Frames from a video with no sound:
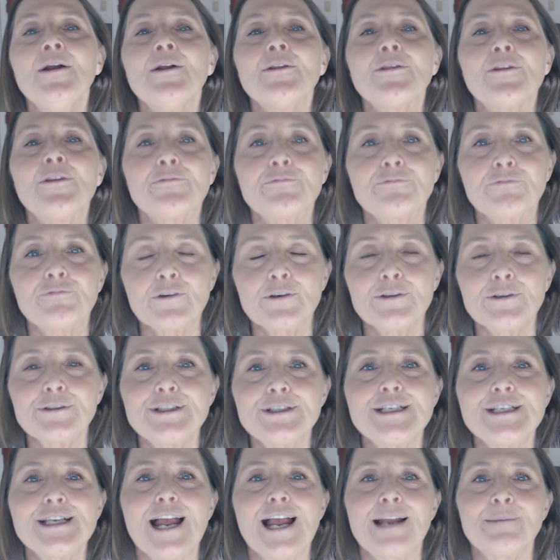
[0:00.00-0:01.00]
The
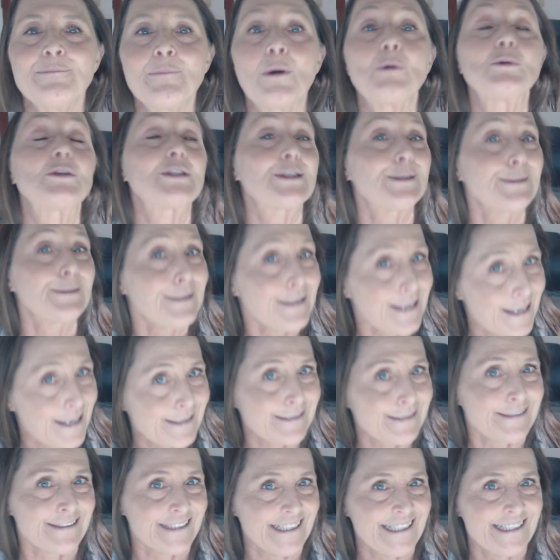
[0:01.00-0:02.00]
first and most
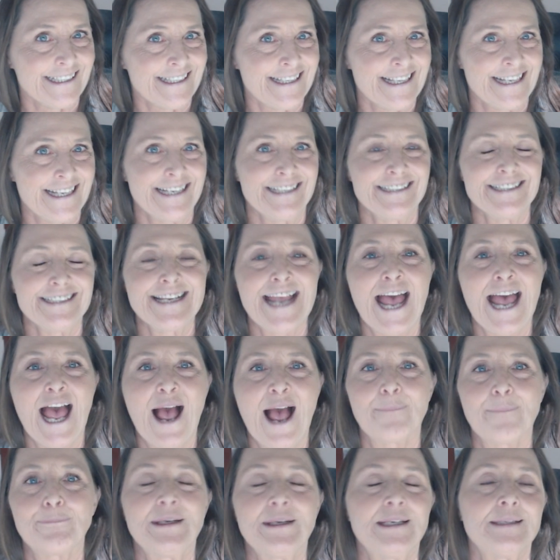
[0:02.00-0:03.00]
likely thing to
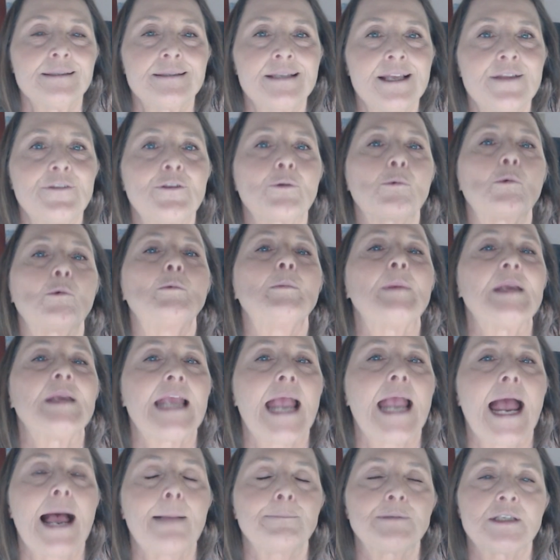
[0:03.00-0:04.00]
happen is that there will be
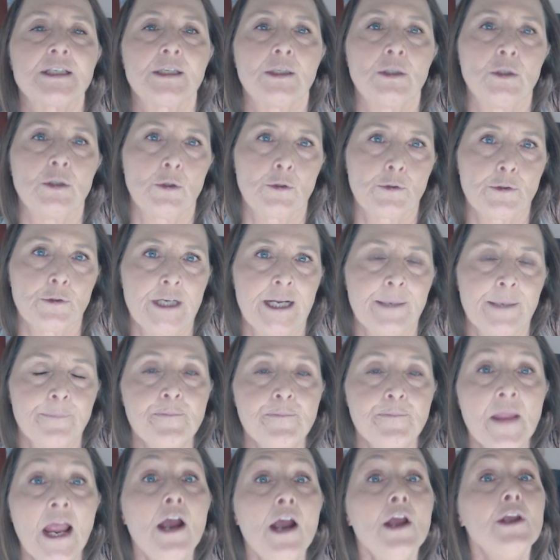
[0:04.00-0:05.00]
gaps in learning.
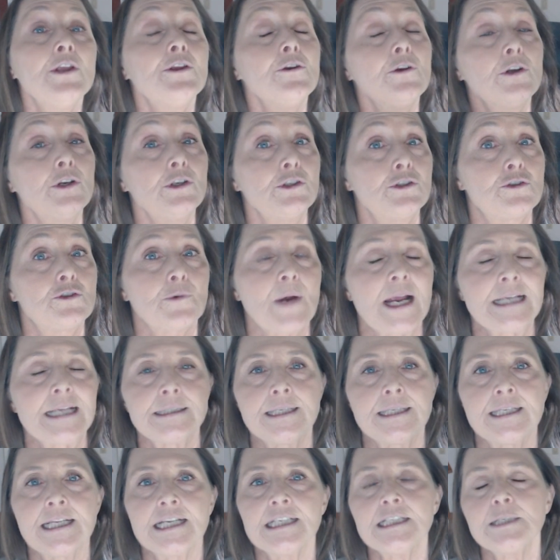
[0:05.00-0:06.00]
You can address
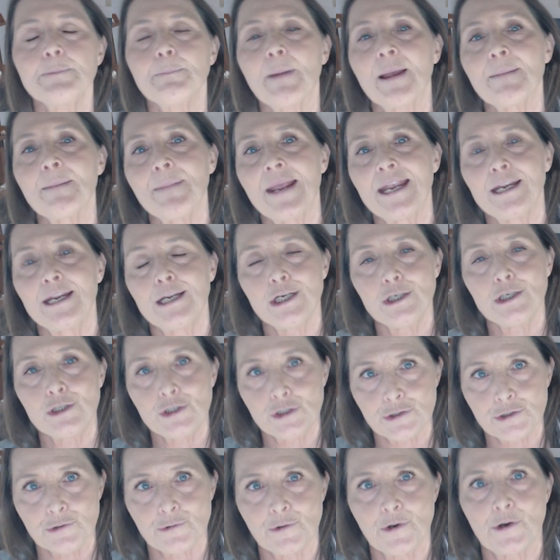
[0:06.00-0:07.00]
this by making
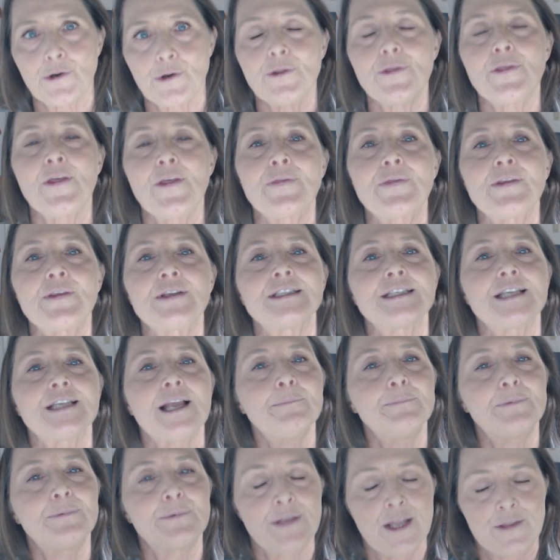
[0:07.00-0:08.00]
sure that
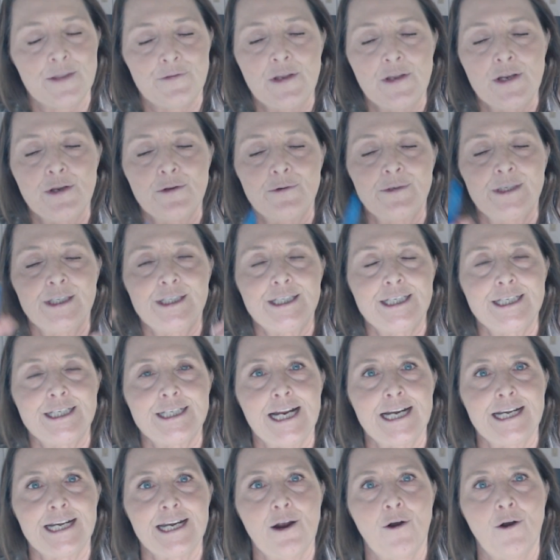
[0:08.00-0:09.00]
the unit
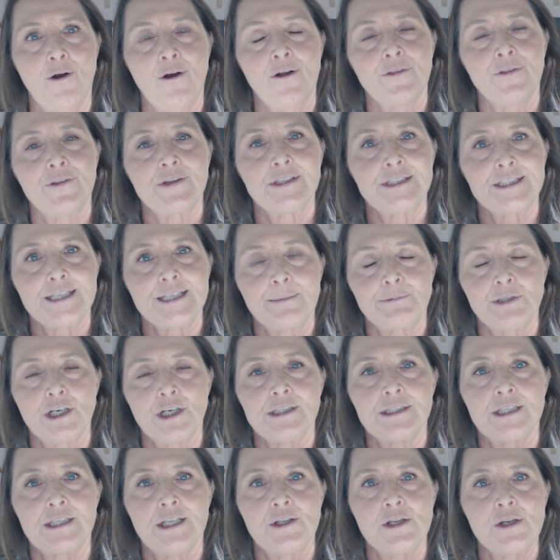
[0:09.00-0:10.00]
study, all the
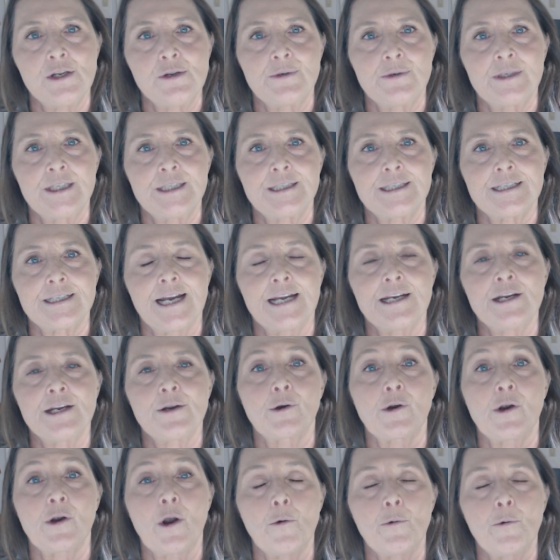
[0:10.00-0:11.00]
subjects in the unit study
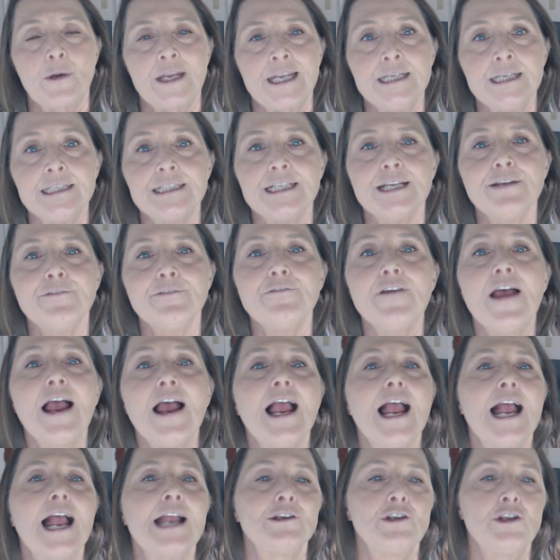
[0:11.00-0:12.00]
are cohesive
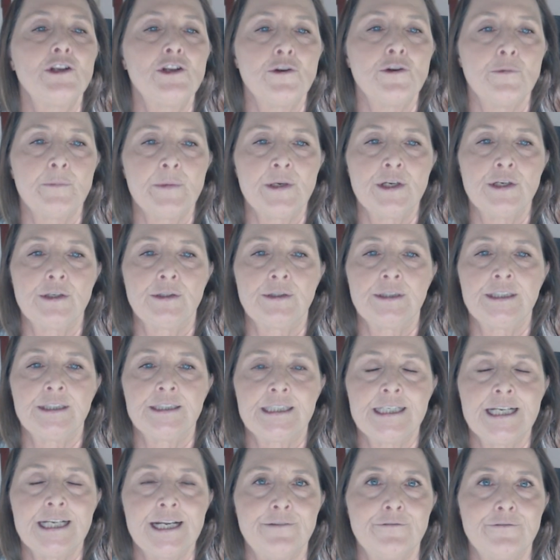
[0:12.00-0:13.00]
and
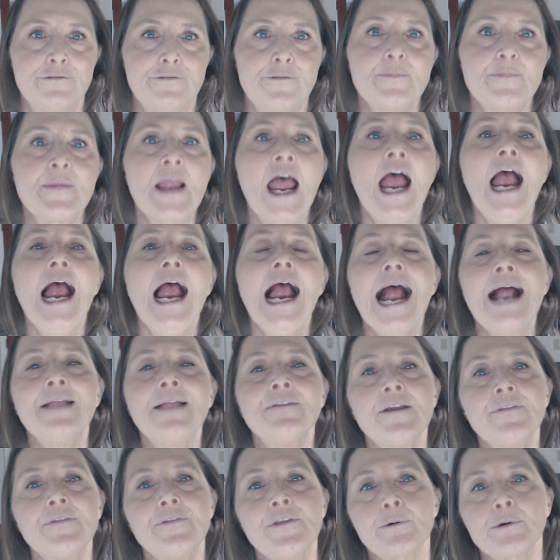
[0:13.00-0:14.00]
cumulative, and
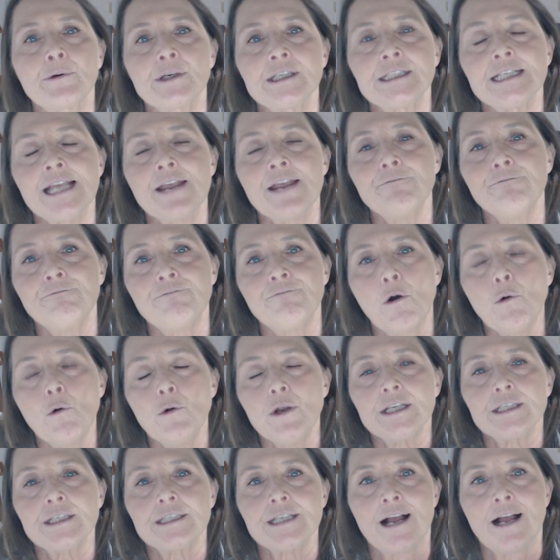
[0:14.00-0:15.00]
that there is a
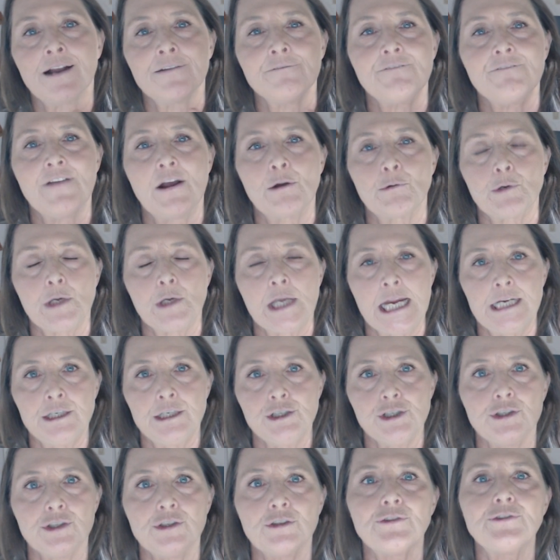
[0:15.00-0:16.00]
focus on
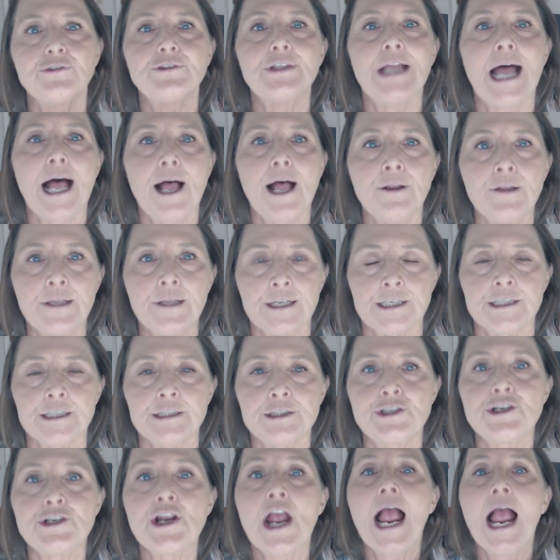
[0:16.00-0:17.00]
foundational
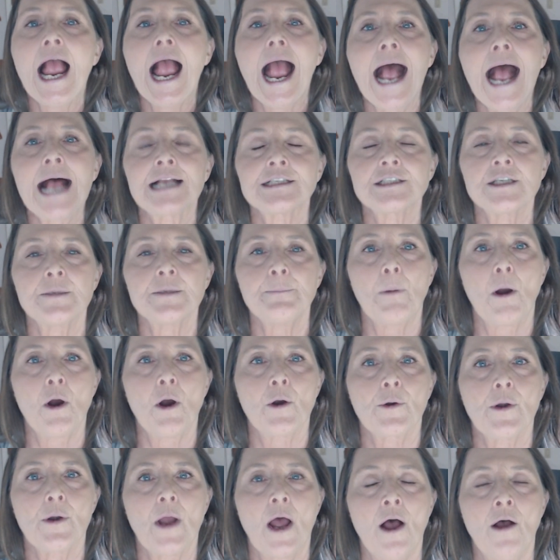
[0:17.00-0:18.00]
knowledge as a
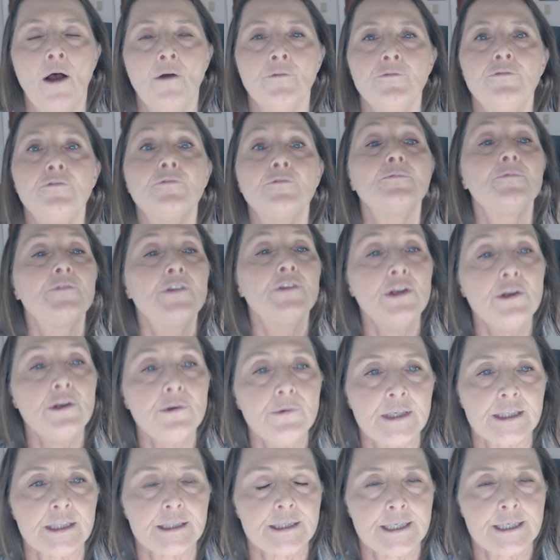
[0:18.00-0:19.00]
part of the
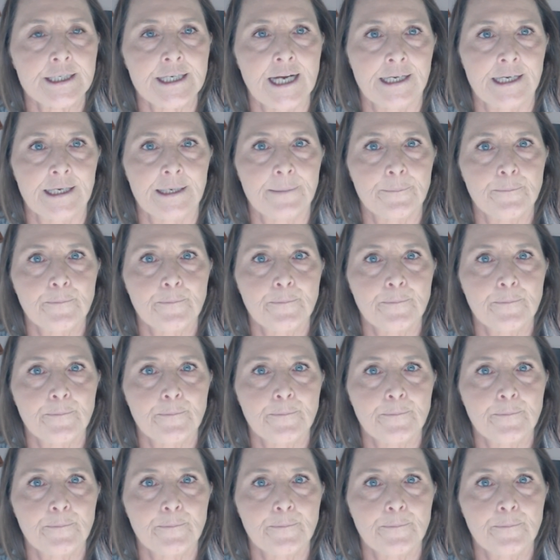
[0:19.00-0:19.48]
unit study.